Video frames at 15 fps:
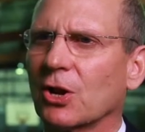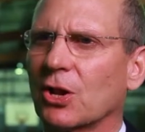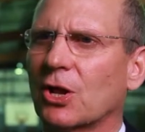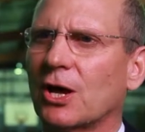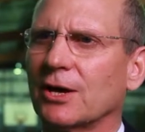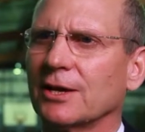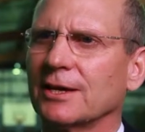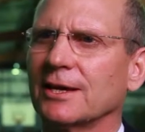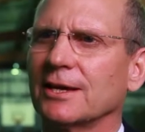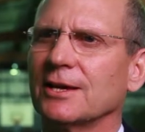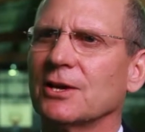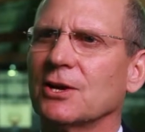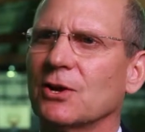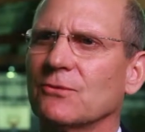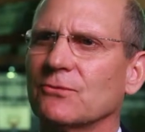
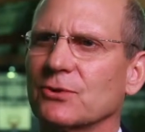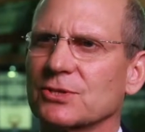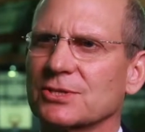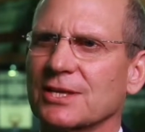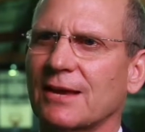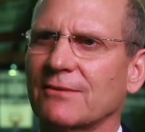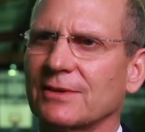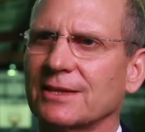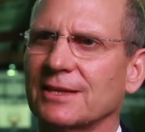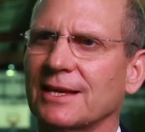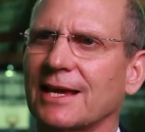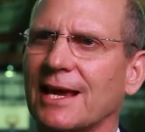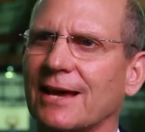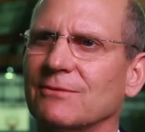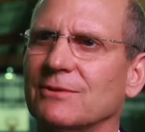longing for
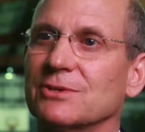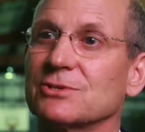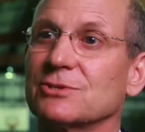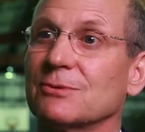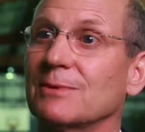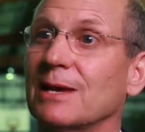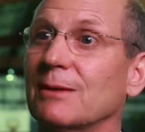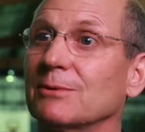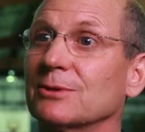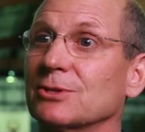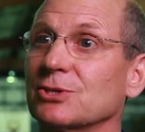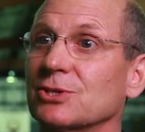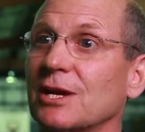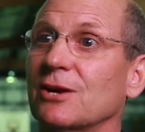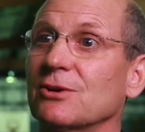Seventh-day Adventists to be able
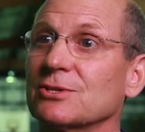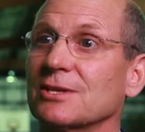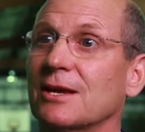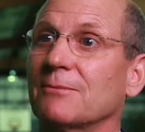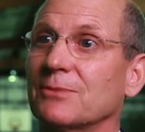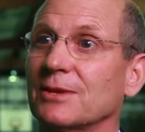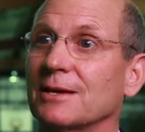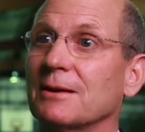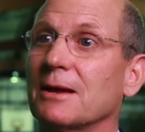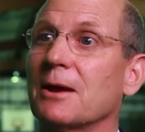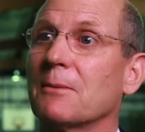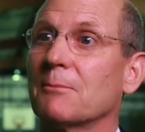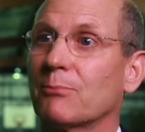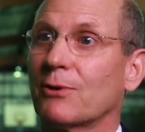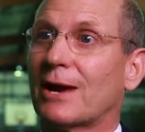to share something
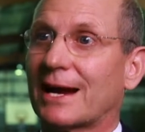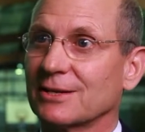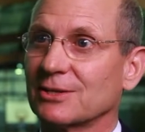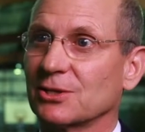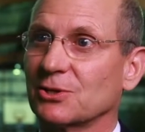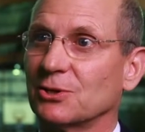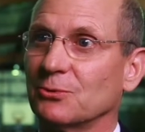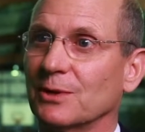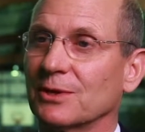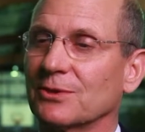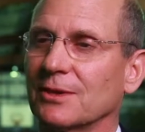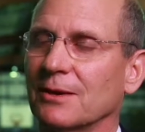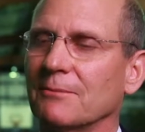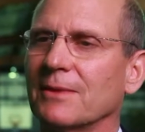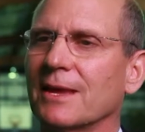practical
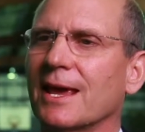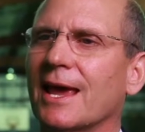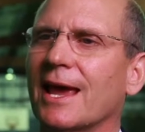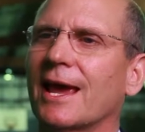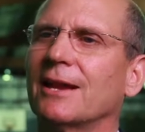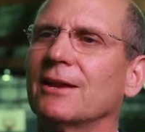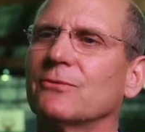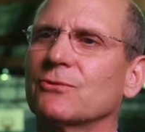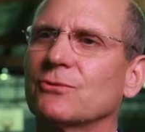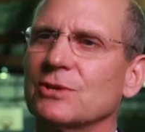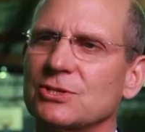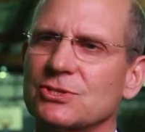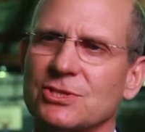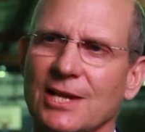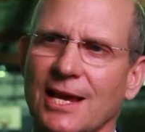with them. And if
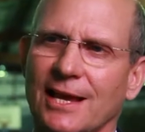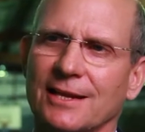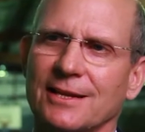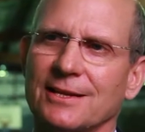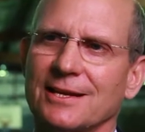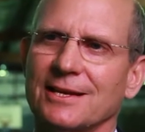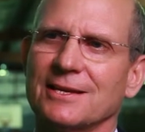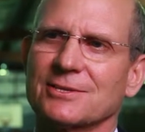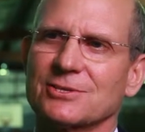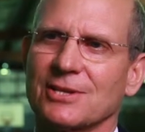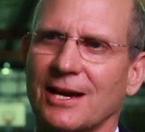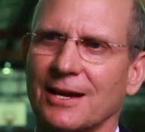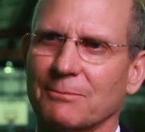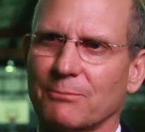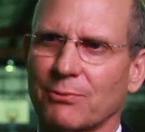Christianity
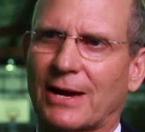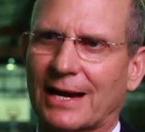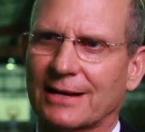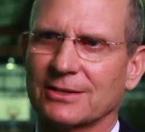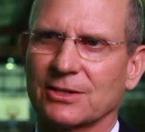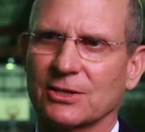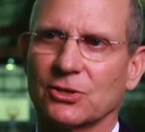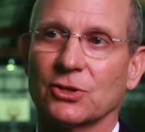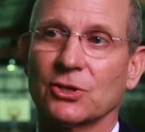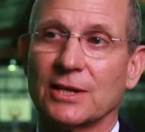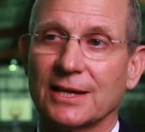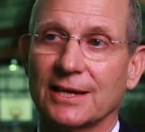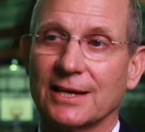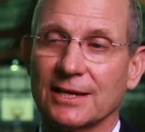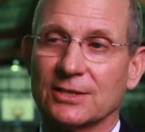is not
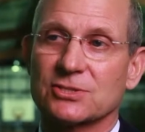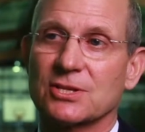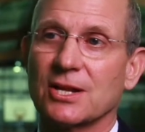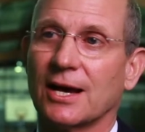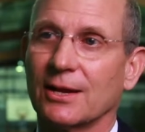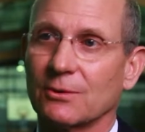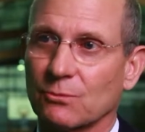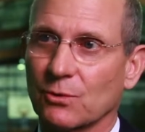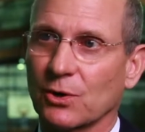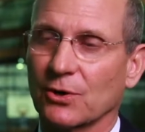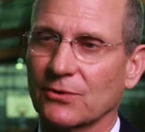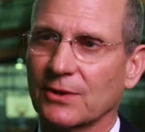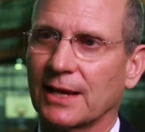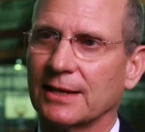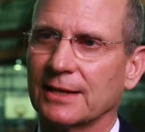practical, it's not
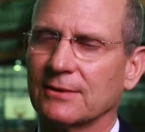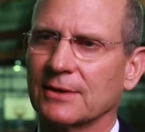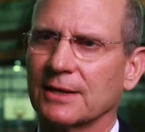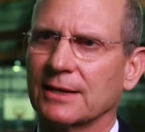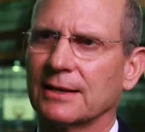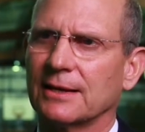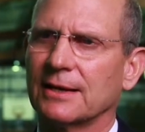worth anything.